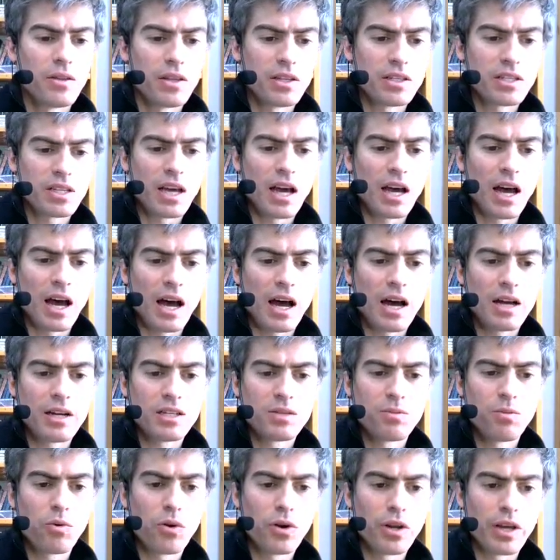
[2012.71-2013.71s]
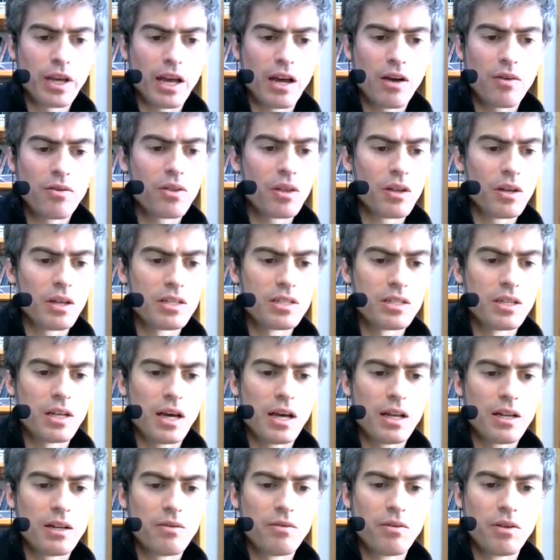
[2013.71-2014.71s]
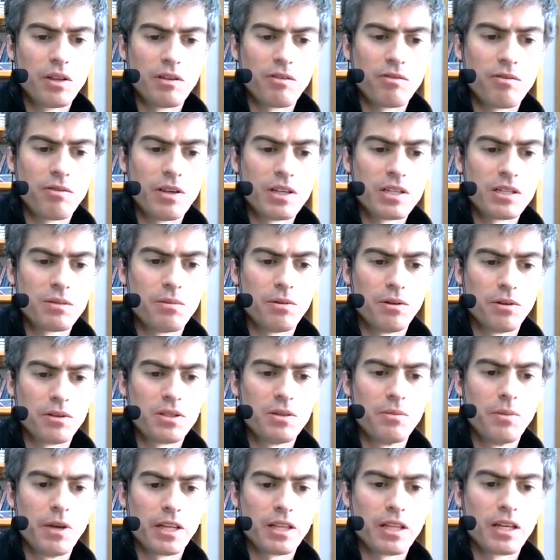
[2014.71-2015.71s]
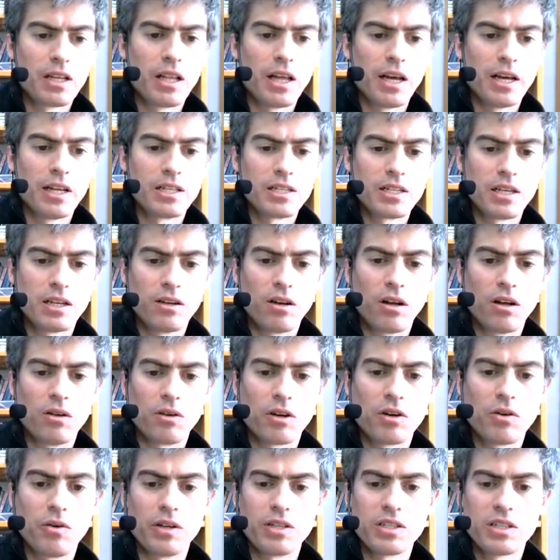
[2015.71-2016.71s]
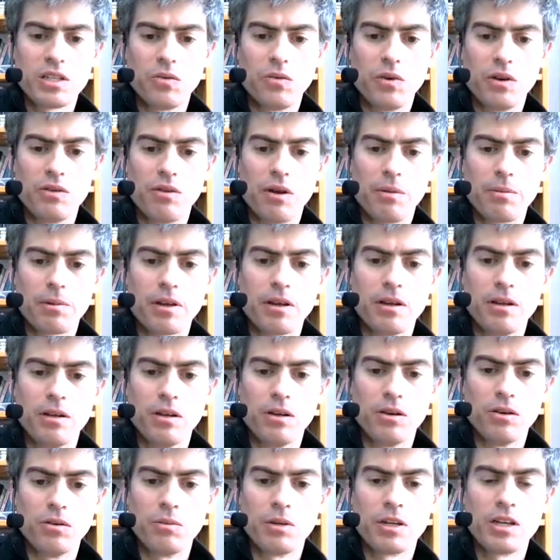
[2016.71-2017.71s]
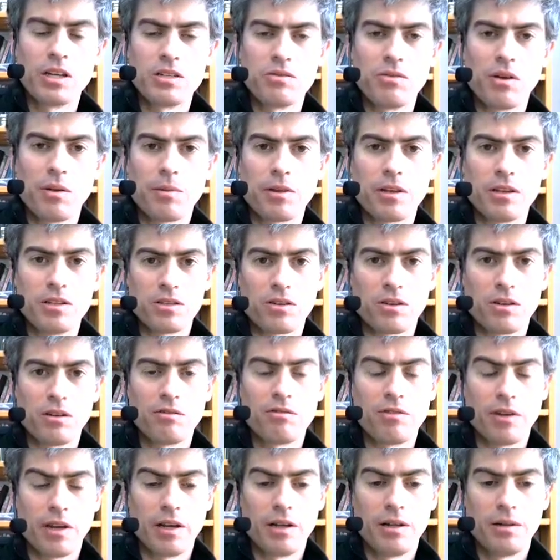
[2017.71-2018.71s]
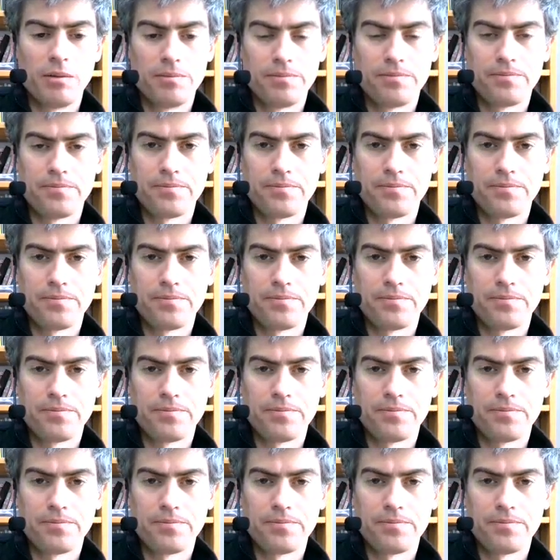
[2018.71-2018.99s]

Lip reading: this con is pointing out that it's not really feasible to make the client send all requests to one replica node, because replicas are going to fail.